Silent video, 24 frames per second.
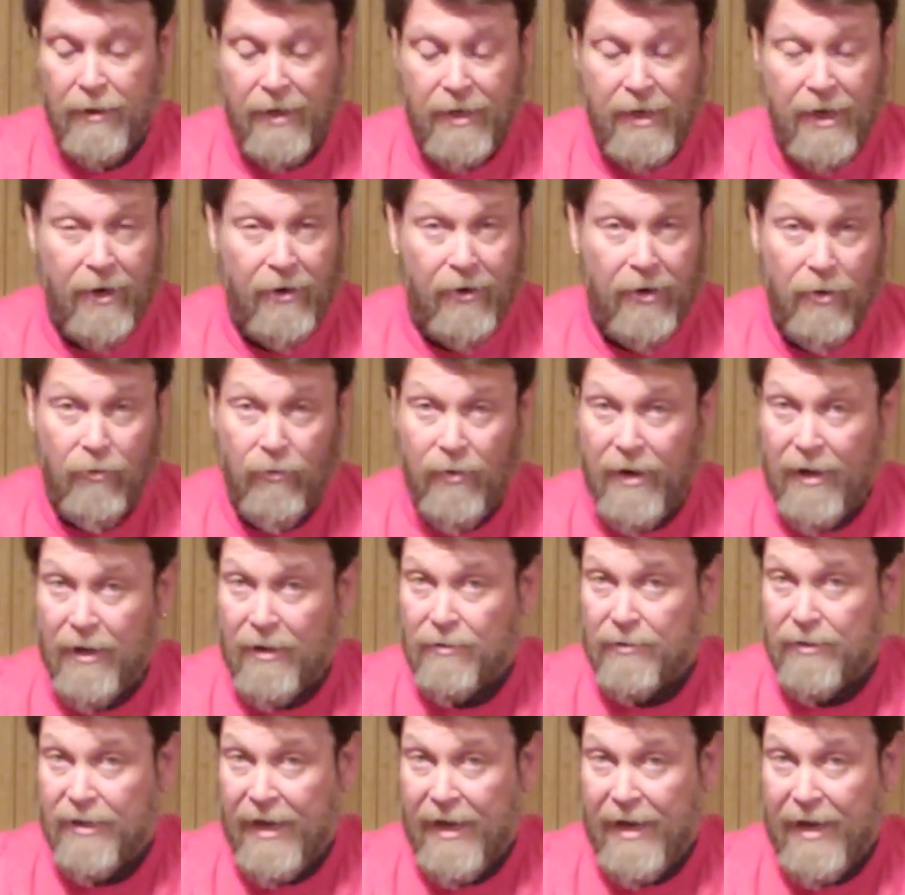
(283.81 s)
carry
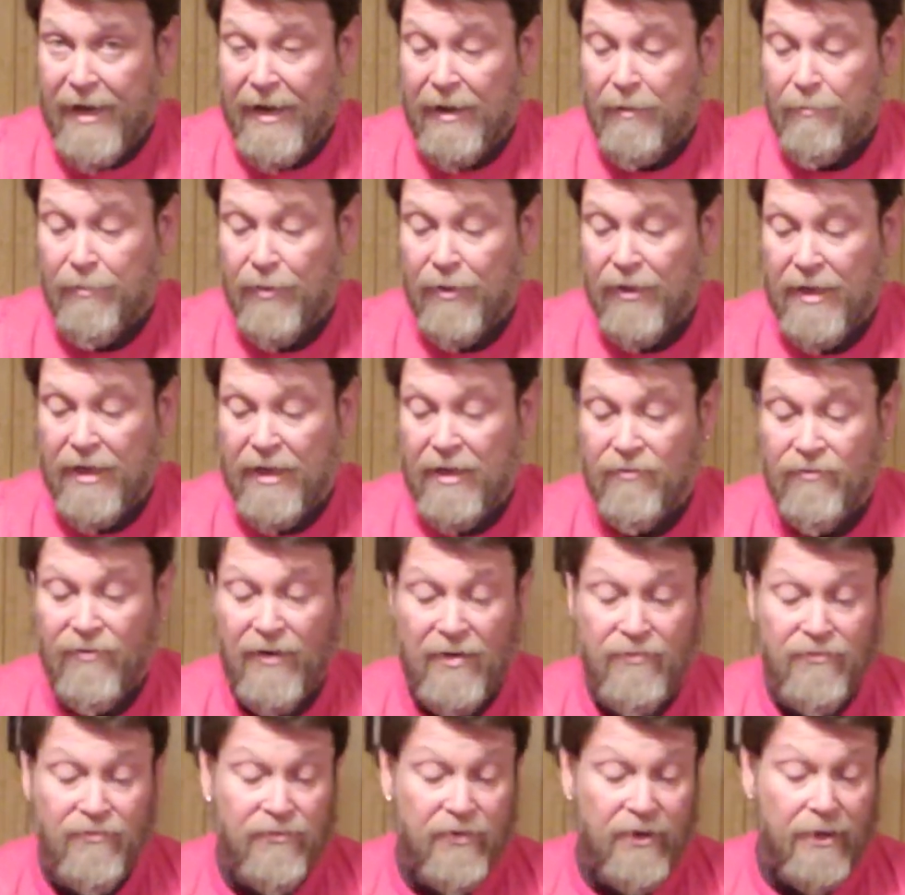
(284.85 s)
around camp if
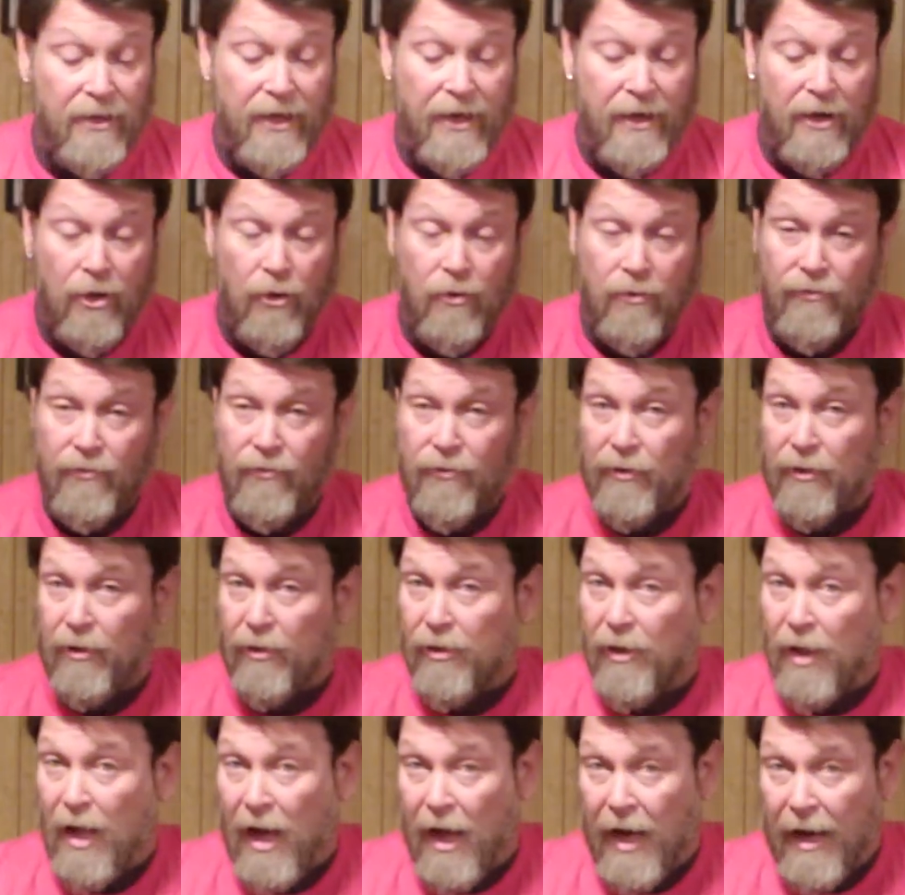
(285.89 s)
I feel like going for a
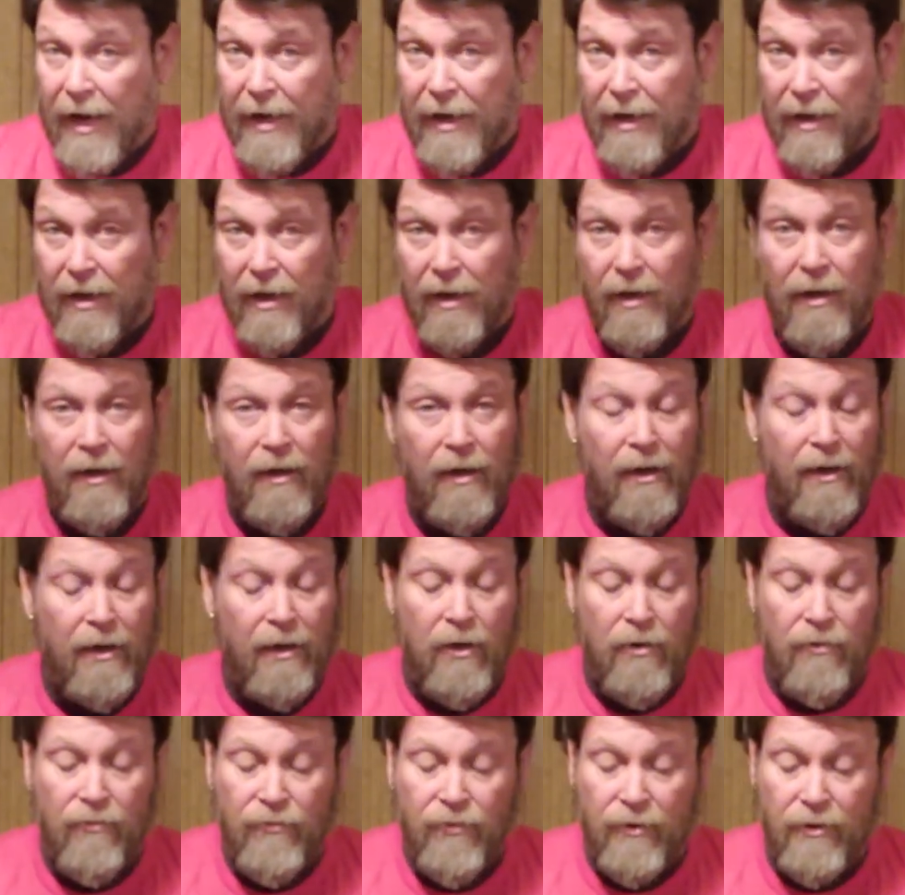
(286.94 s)
little hike, and
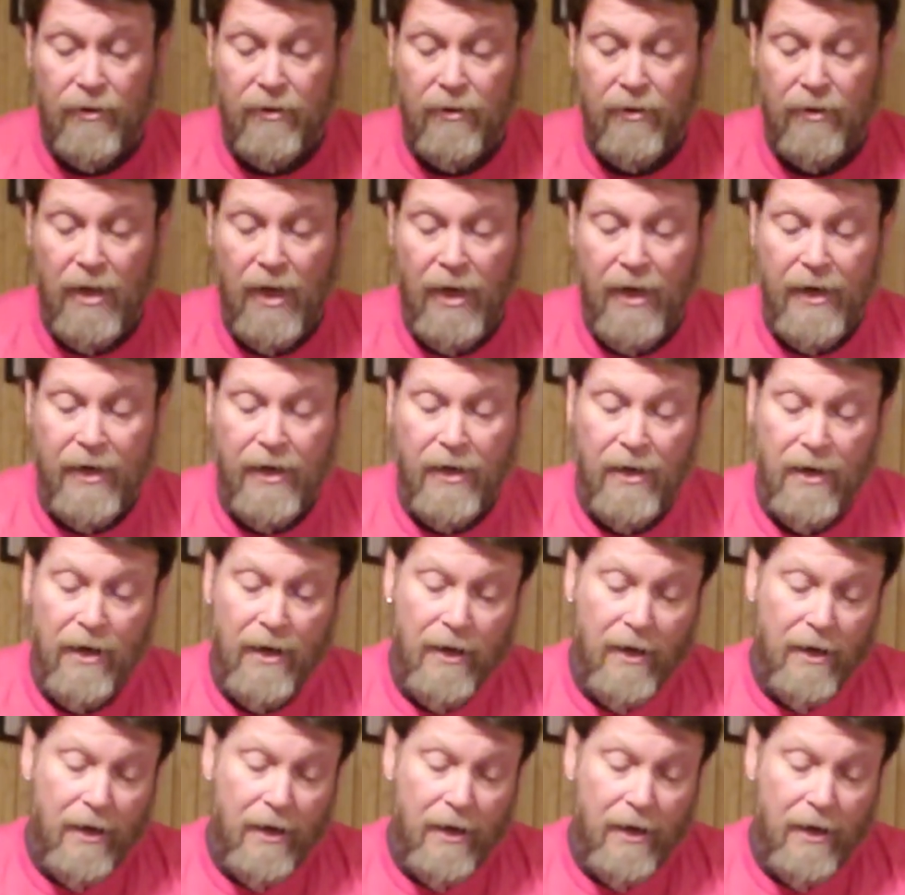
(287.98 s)
go for a little hike.